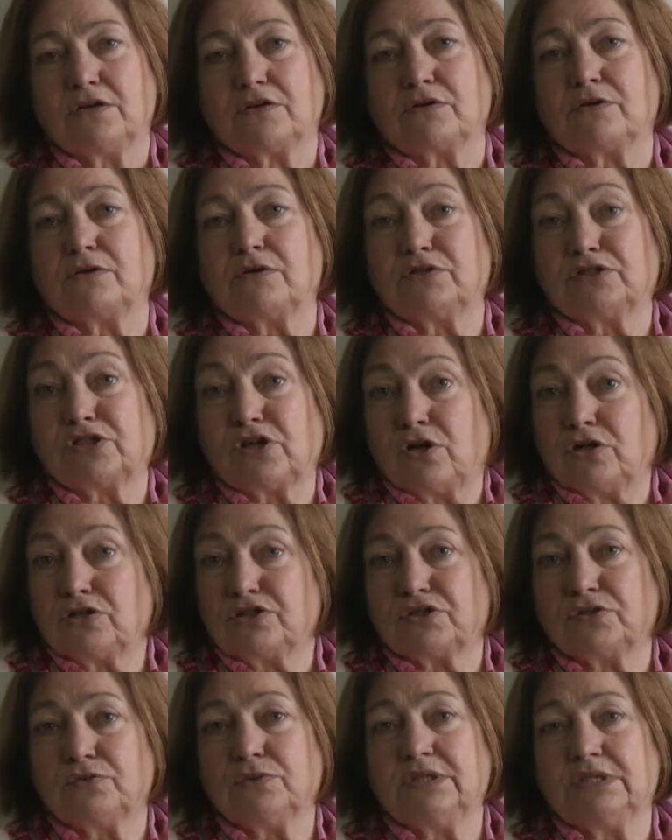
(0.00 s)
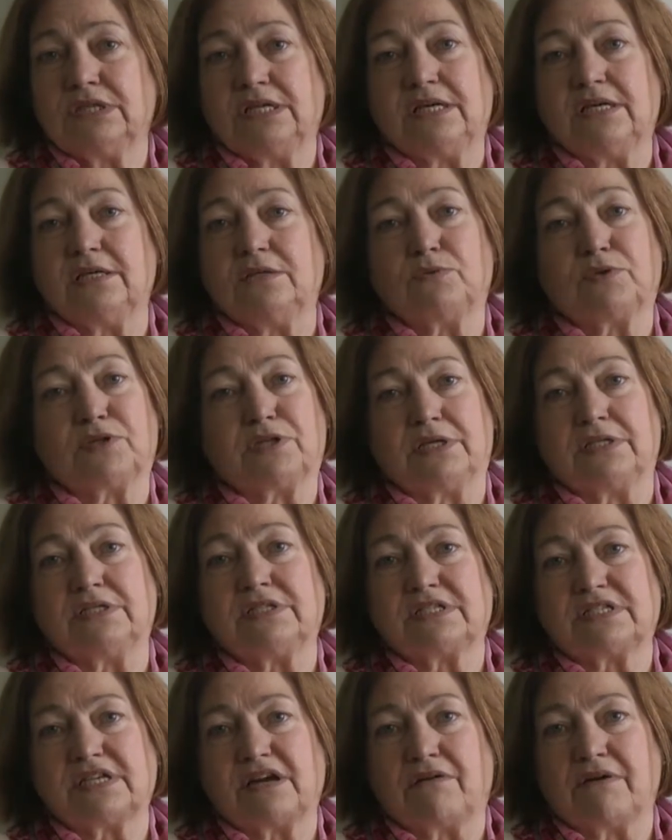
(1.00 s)
There is also a need
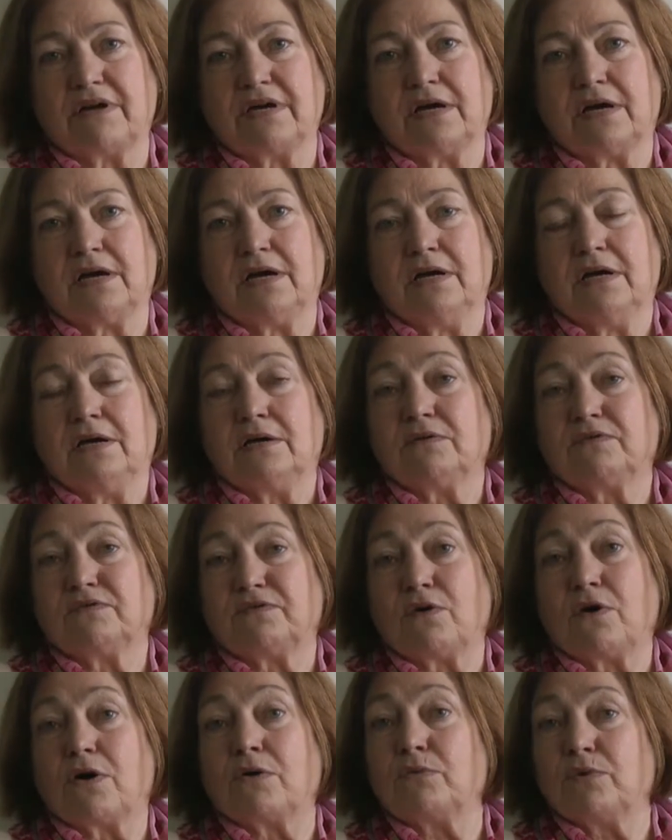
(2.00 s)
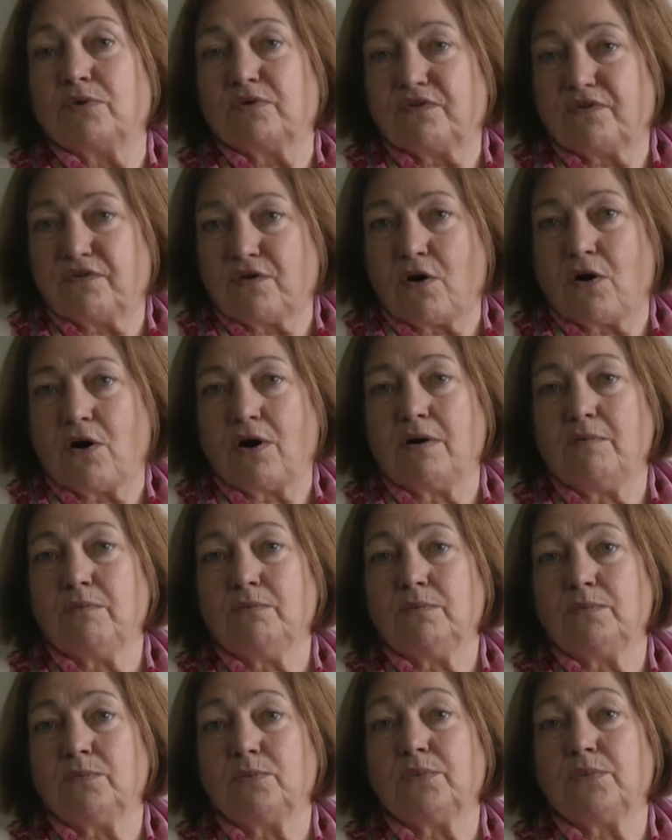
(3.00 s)
within Syria for
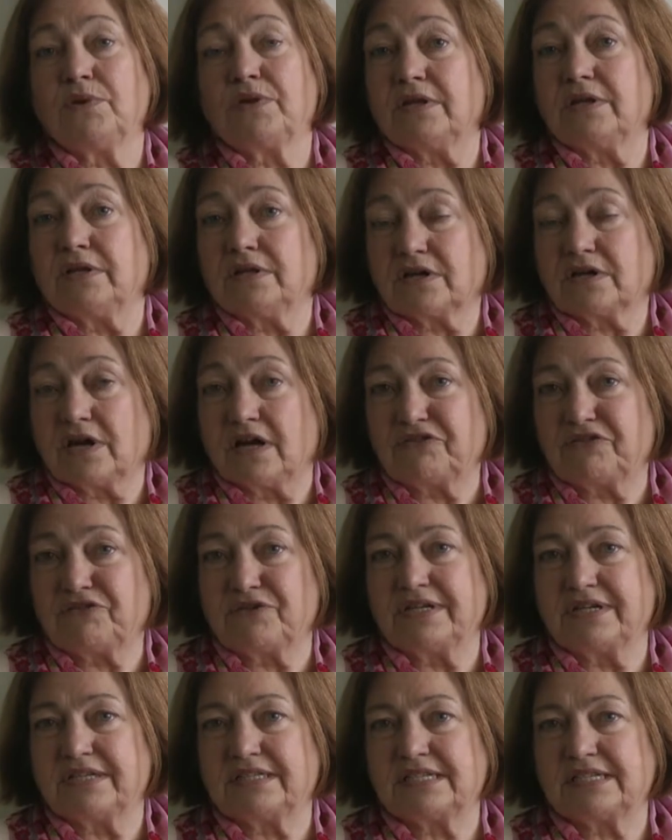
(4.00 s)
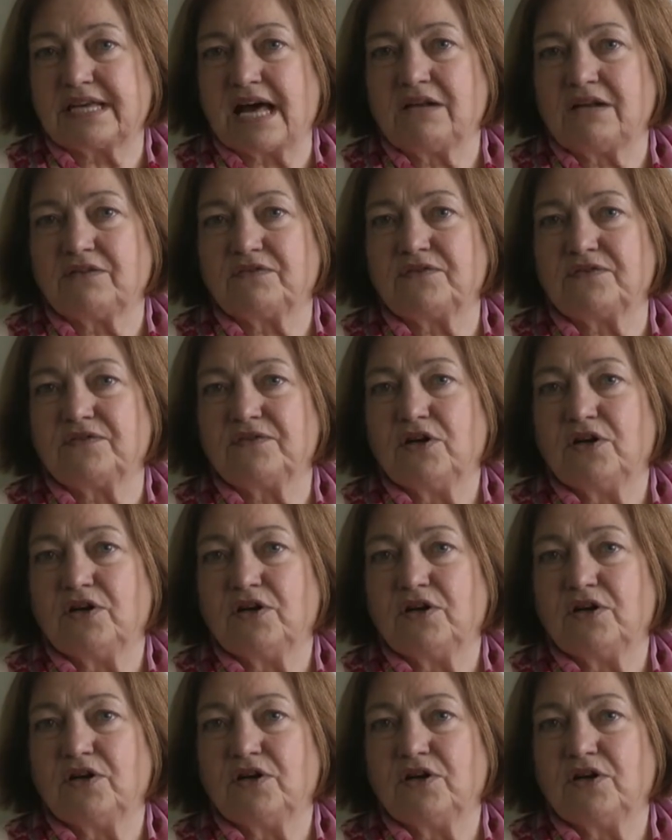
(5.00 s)
reform in the country itself.